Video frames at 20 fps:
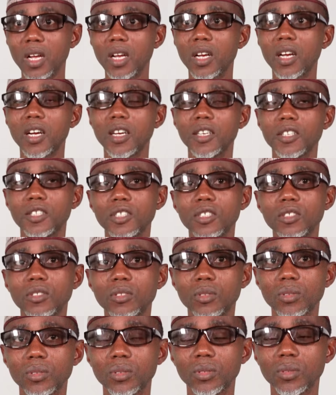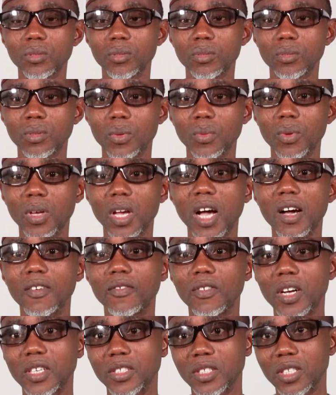uh, into what we
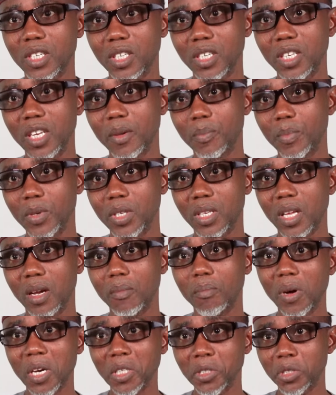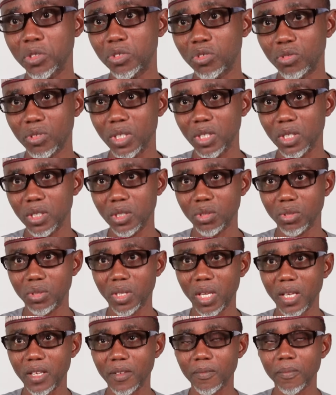have as kidnapping and banditry
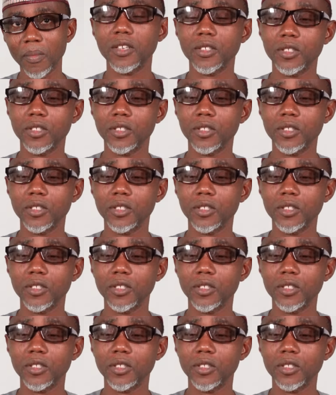today.